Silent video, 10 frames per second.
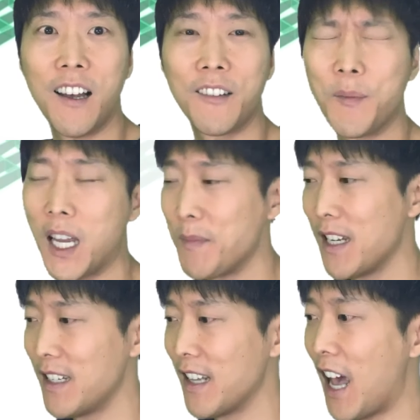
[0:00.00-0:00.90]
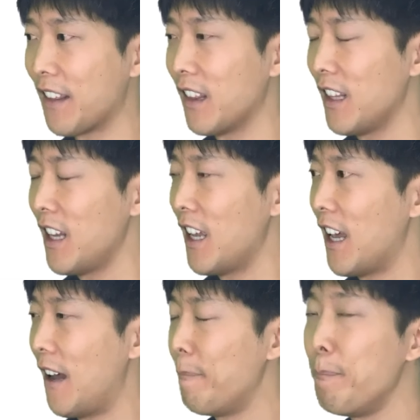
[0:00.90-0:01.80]
sometimes it's not
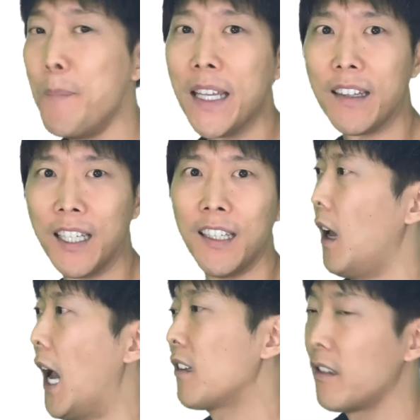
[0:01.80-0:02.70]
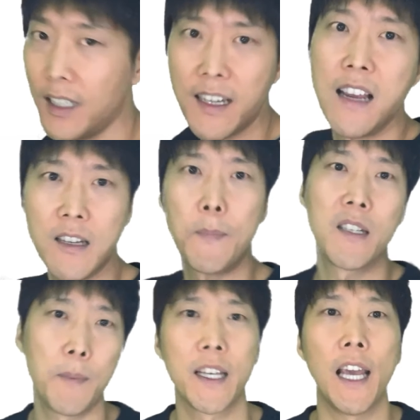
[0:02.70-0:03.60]
meet other design
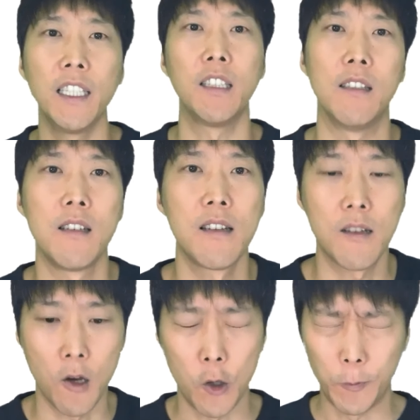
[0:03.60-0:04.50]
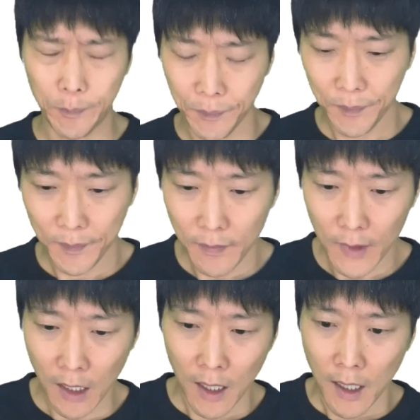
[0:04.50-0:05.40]
specifications. So
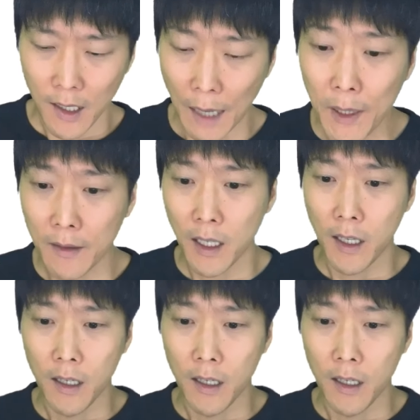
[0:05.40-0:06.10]
I mean,